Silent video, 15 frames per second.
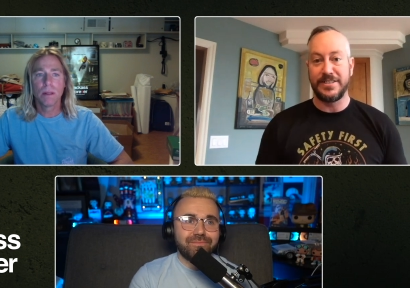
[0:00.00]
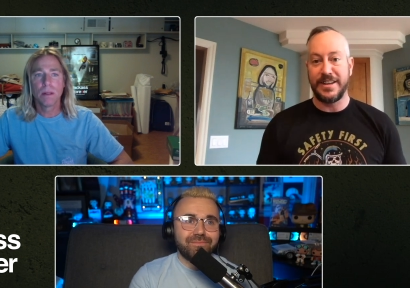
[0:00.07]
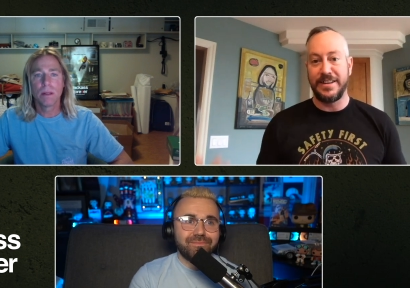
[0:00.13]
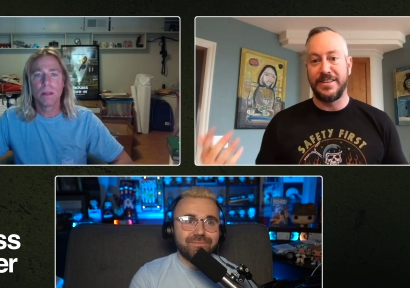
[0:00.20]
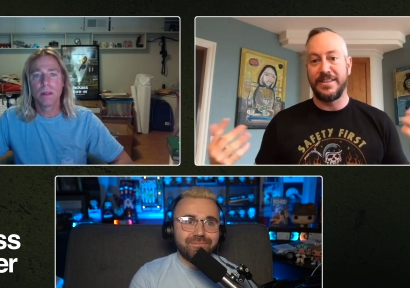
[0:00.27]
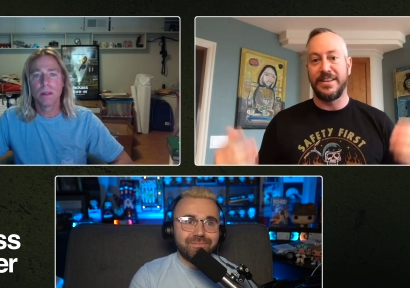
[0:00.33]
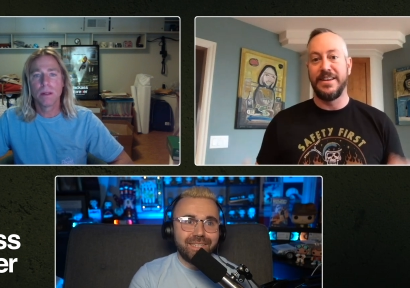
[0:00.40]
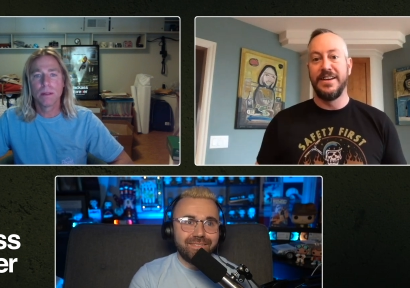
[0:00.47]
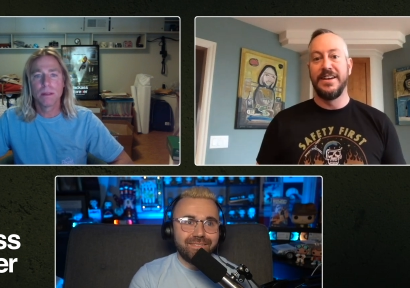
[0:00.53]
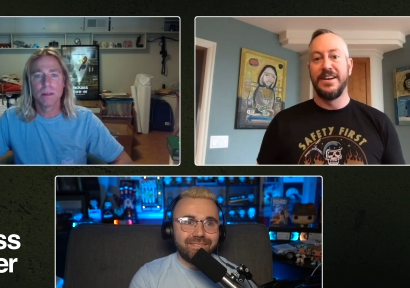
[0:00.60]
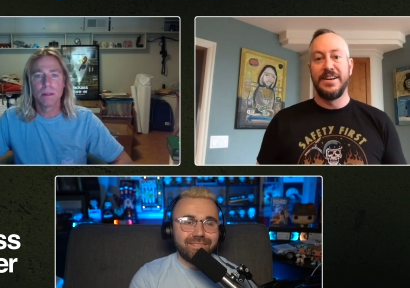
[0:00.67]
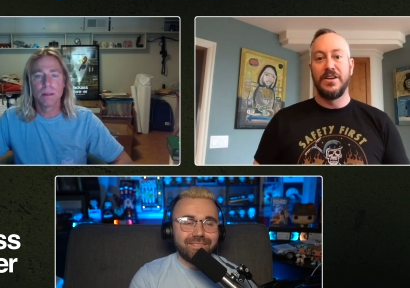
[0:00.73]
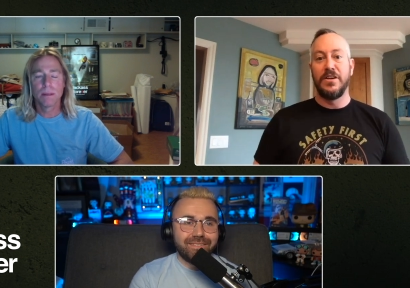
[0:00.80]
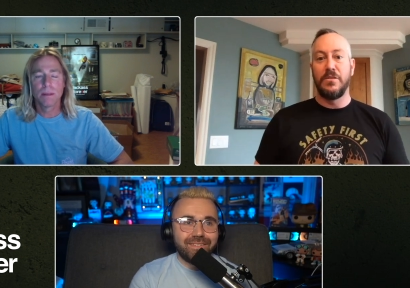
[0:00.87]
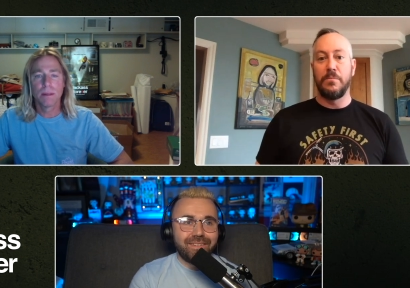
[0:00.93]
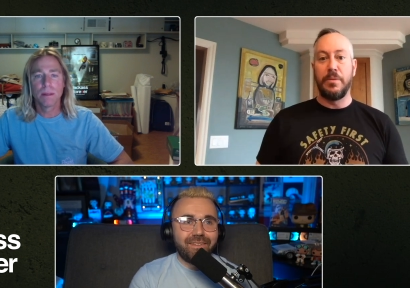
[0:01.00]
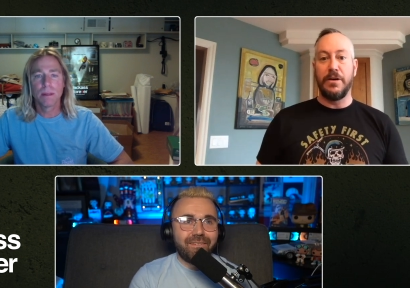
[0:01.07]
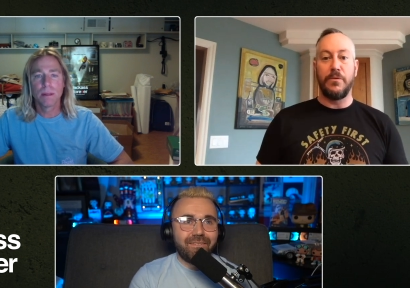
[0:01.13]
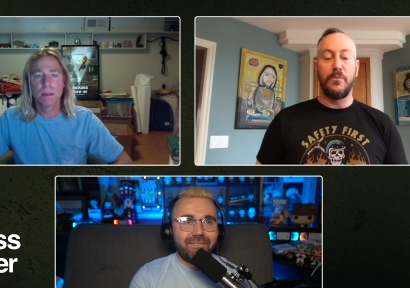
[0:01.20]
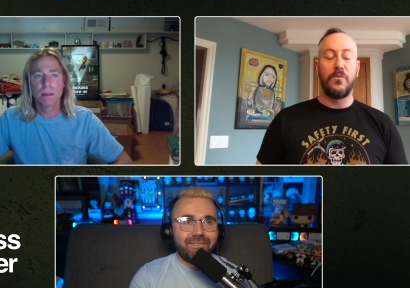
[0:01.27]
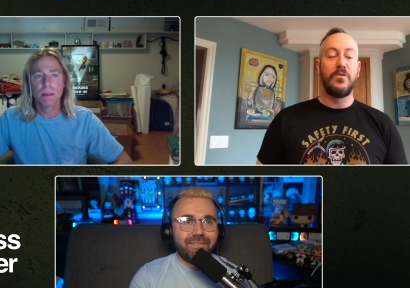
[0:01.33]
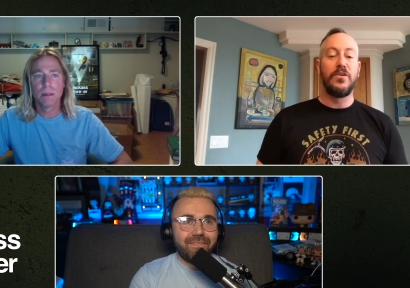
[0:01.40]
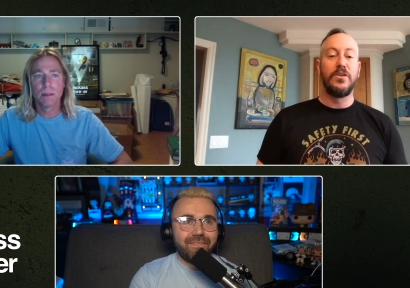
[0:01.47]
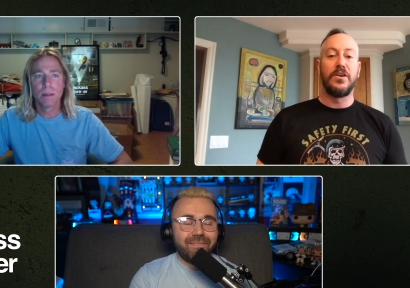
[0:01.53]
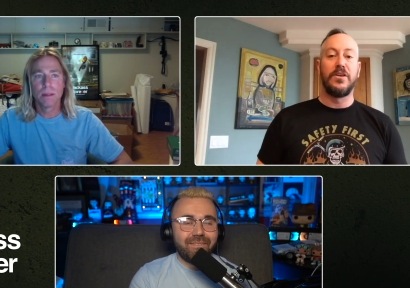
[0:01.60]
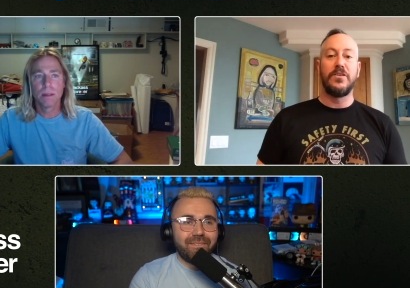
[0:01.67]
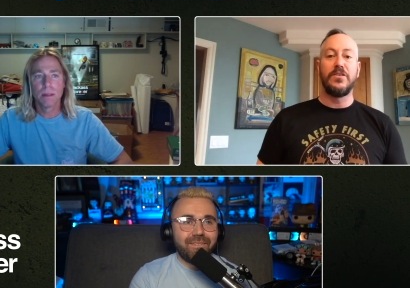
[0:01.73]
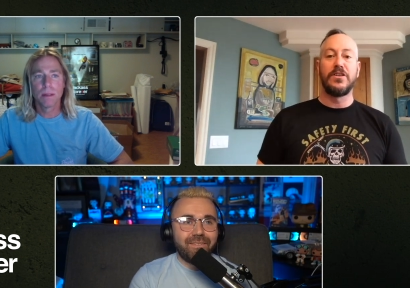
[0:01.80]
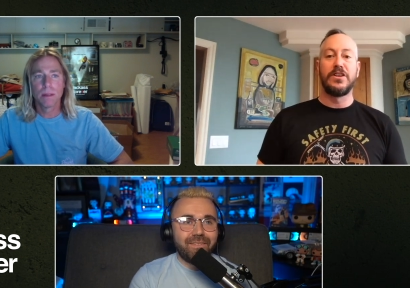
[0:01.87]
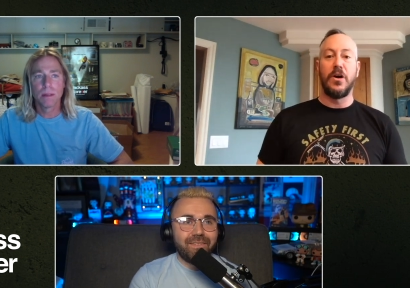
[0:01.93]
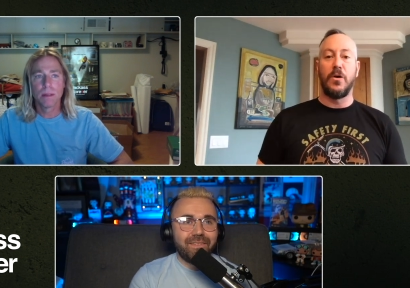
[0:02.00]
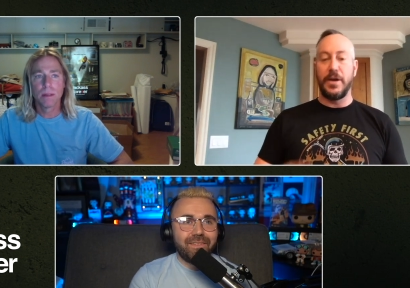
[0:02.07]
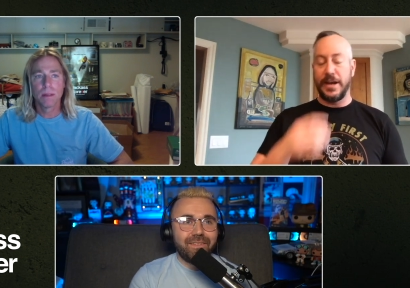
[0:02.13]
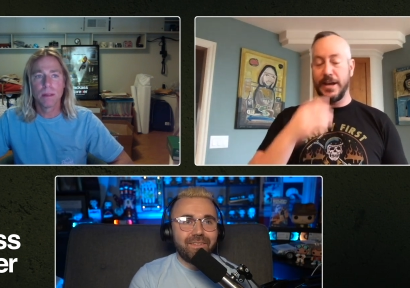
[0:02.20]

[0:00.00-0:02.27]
Speaker 1: And but you know, going